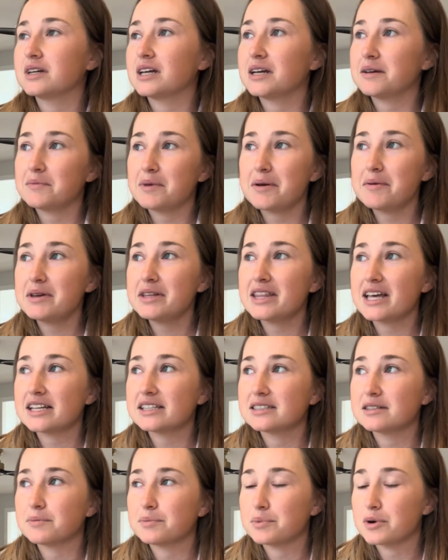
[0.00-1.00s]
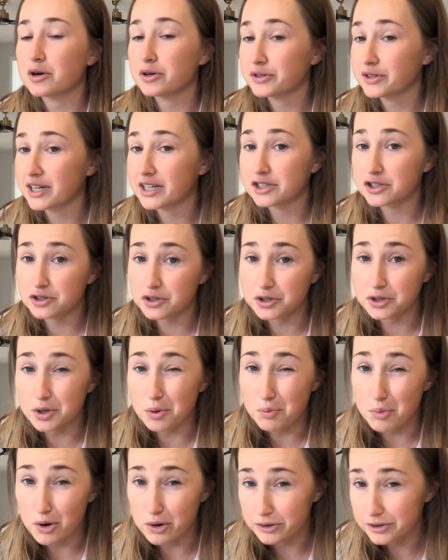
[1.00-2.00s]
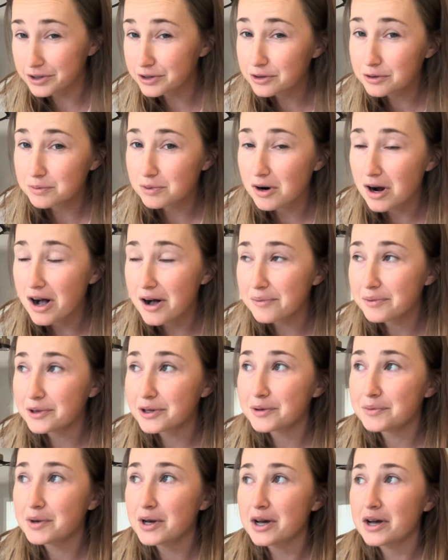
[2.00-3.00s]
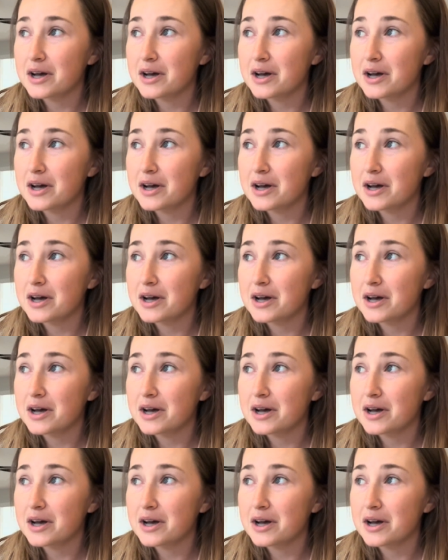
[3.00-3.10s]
And maybe that's just a personal problem,